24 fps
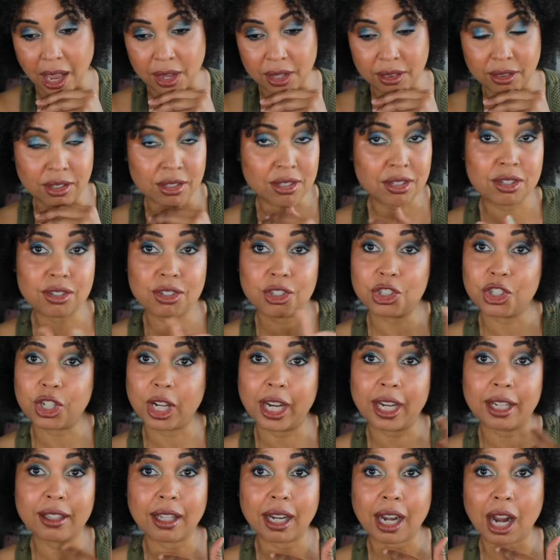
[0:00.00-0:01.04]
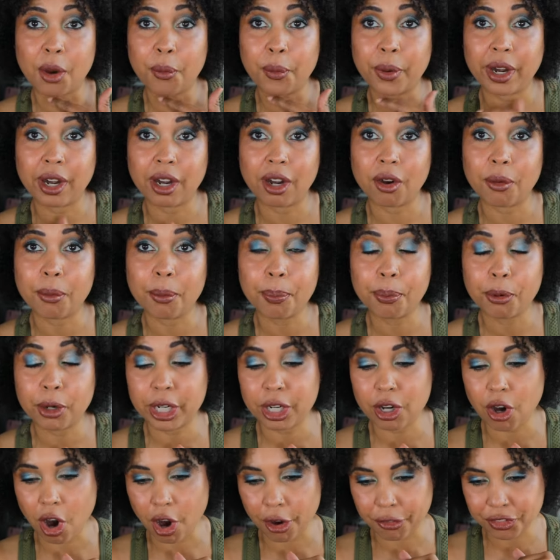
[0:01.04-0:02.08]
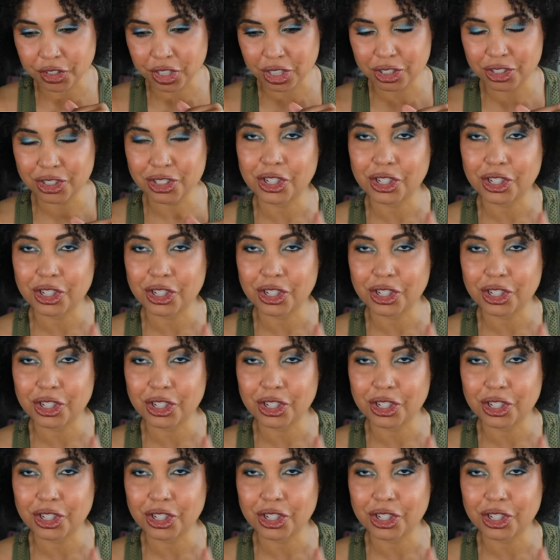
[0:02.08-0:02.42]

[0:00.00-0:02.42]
this is a shade that I wear pretty often.